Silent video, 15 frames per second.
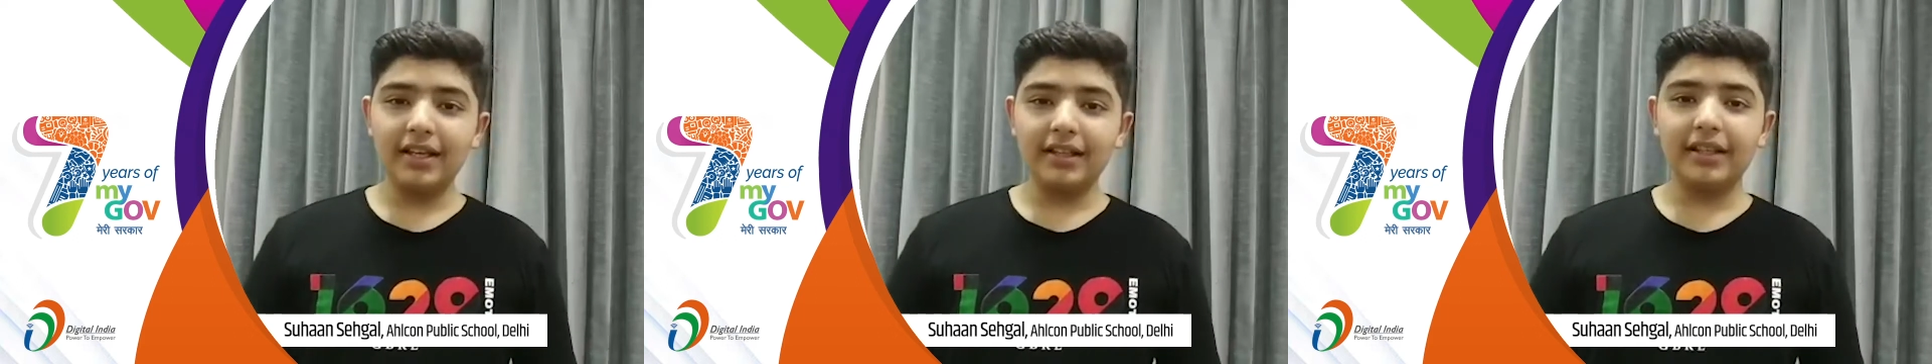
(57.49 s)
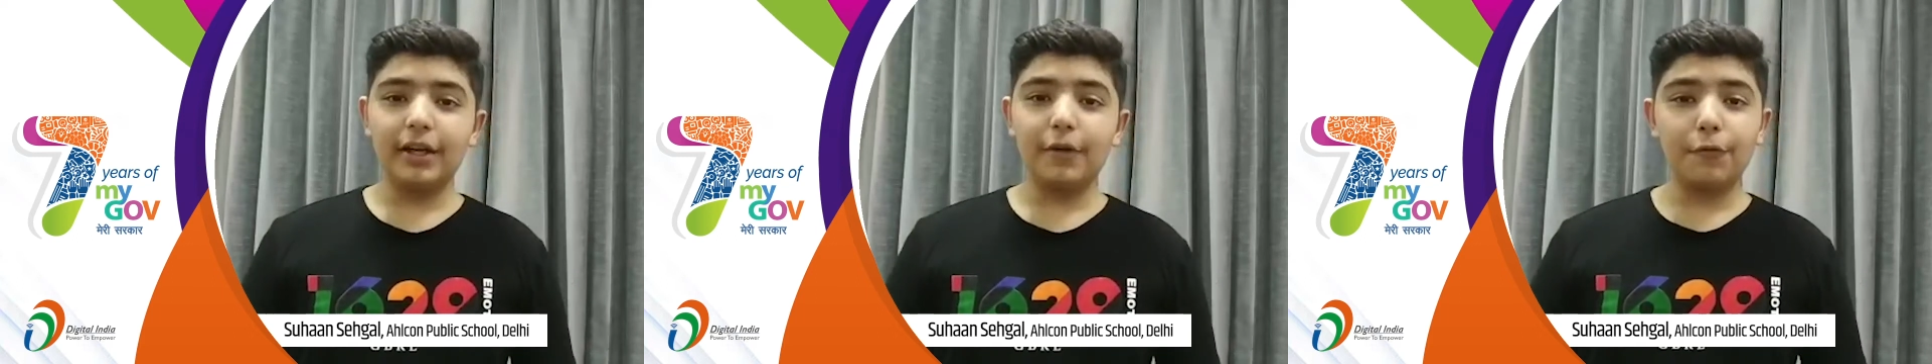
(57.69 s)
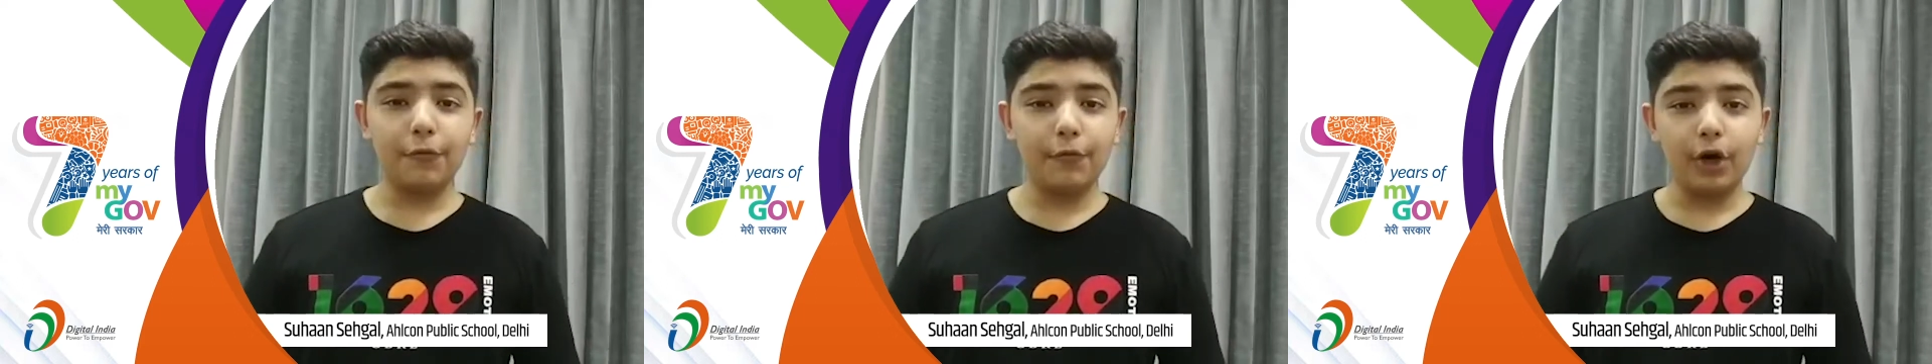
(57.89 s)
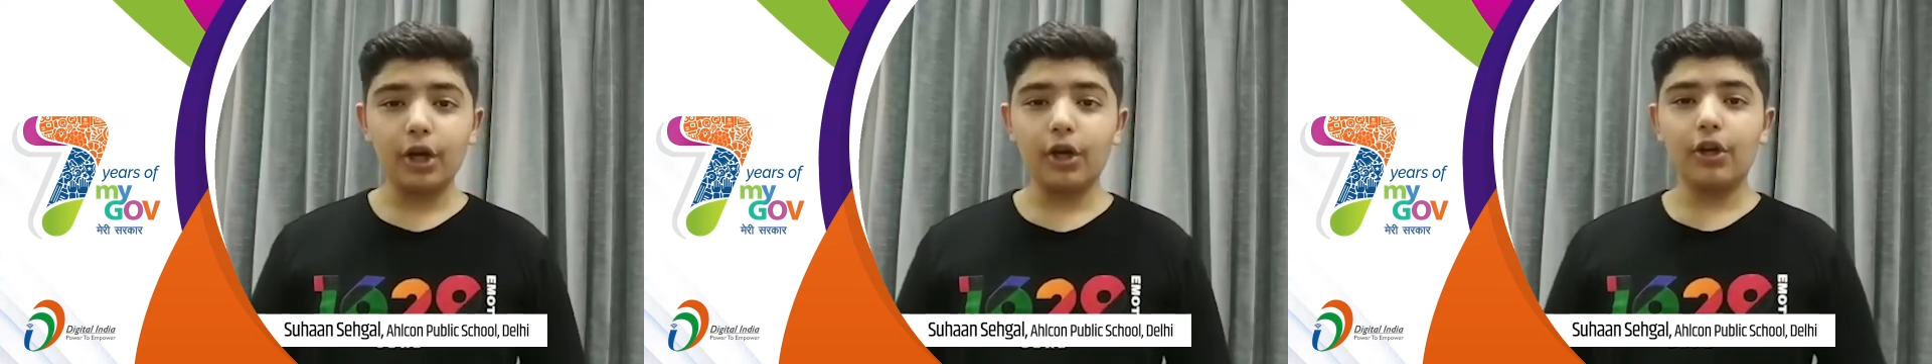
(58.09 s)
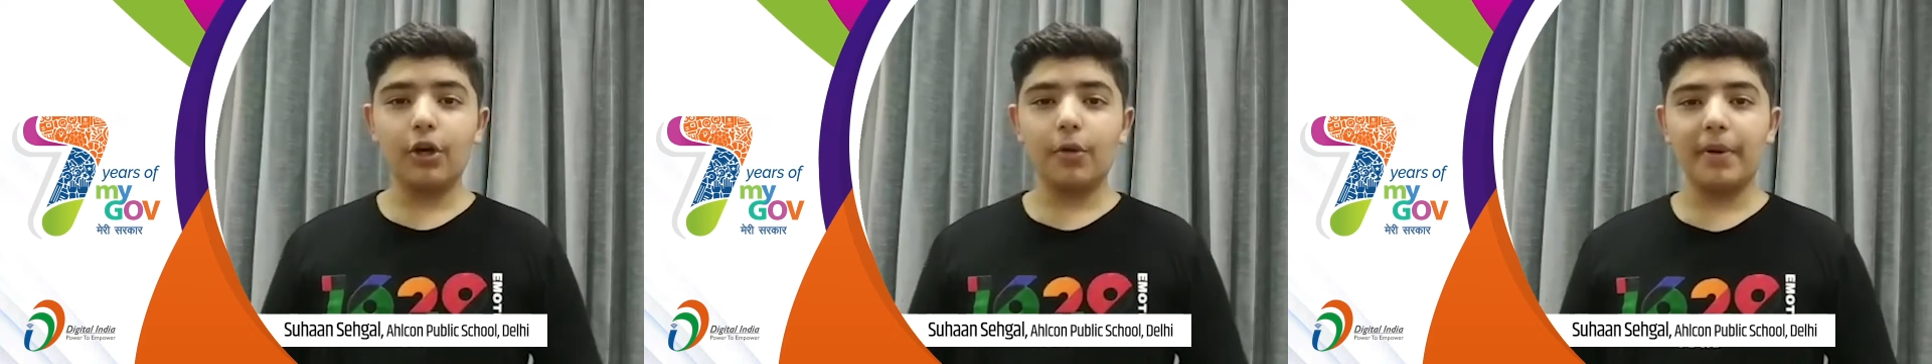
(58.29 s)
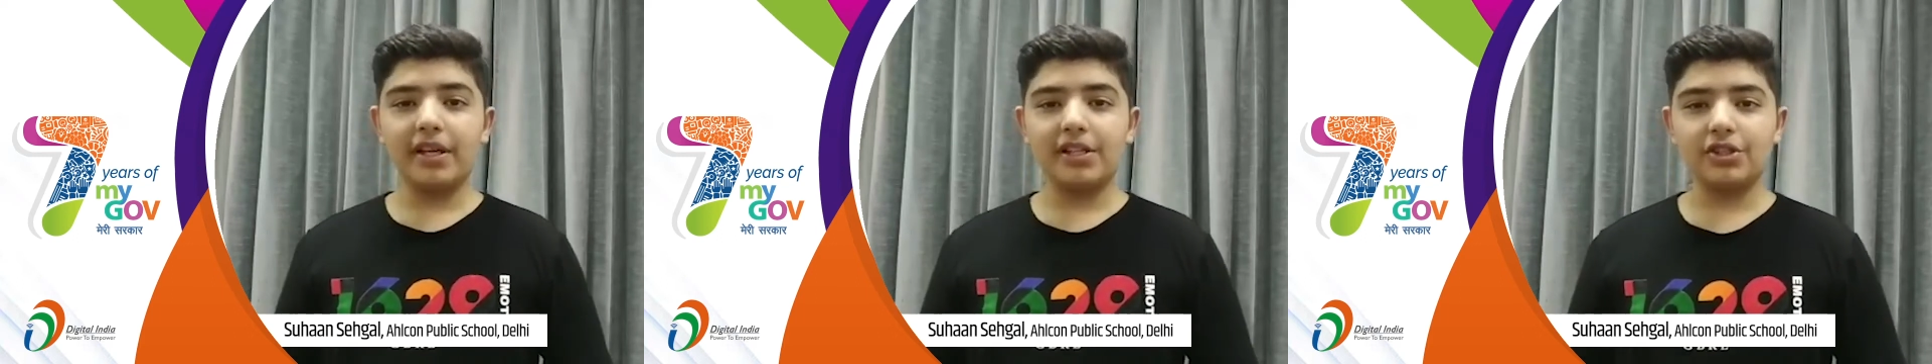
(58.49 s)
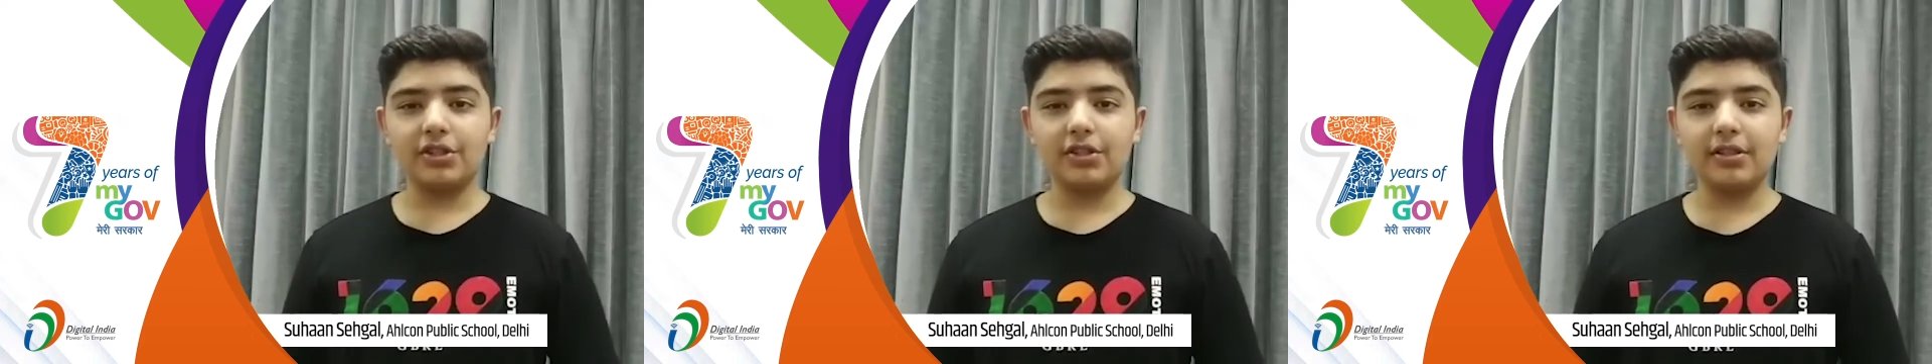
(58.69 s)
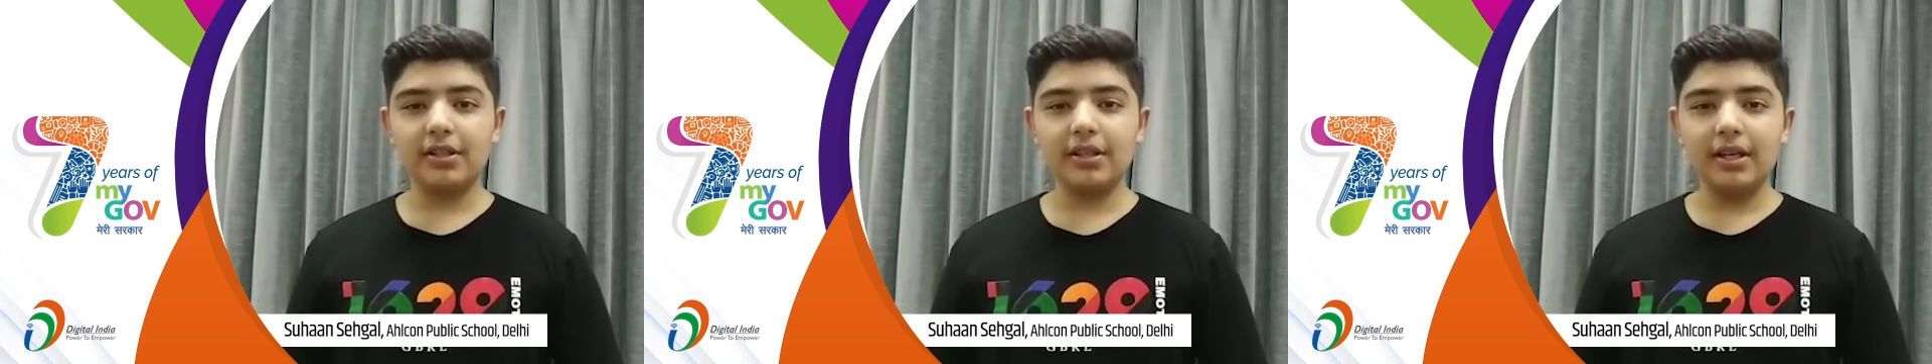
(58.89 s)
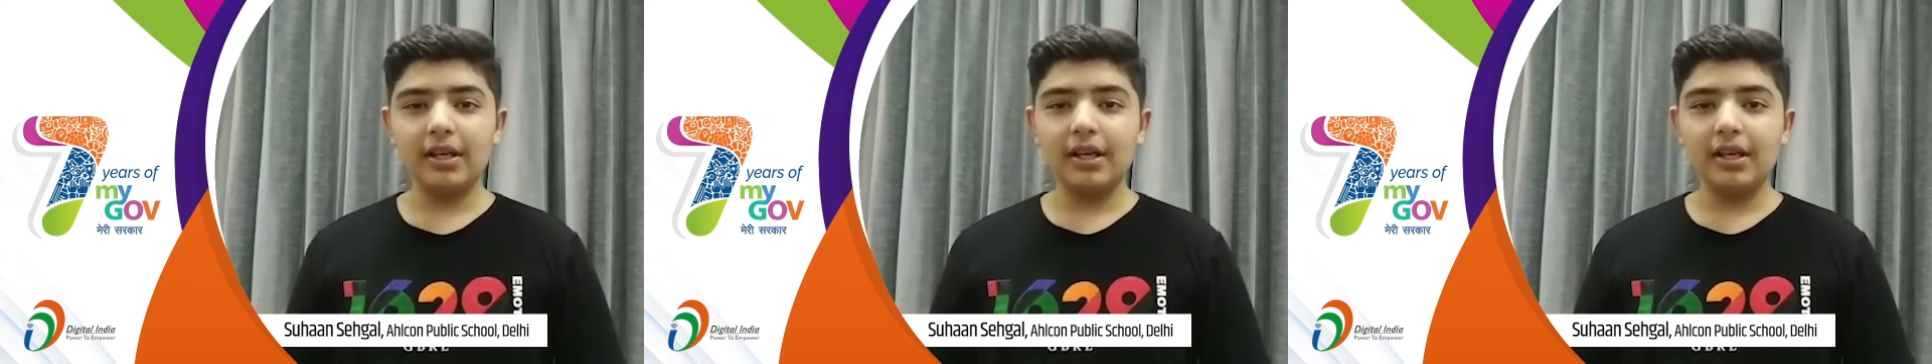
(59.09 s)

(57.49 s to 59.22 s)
that follow your passion,